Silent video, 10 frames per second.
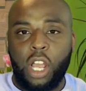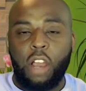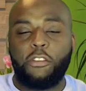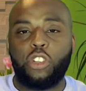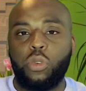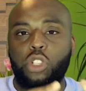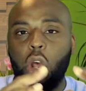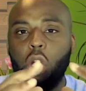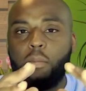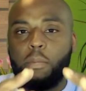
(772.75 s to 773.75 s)
for you to
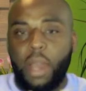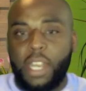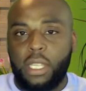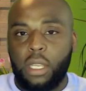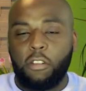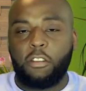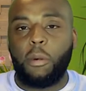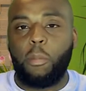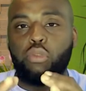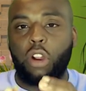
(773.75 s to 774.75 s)
earn money from a
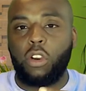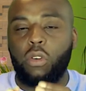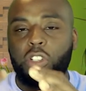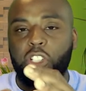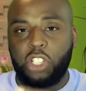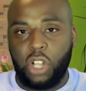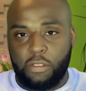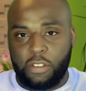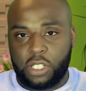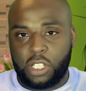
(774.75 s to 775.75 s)
product or
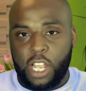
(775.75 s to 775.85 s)
service,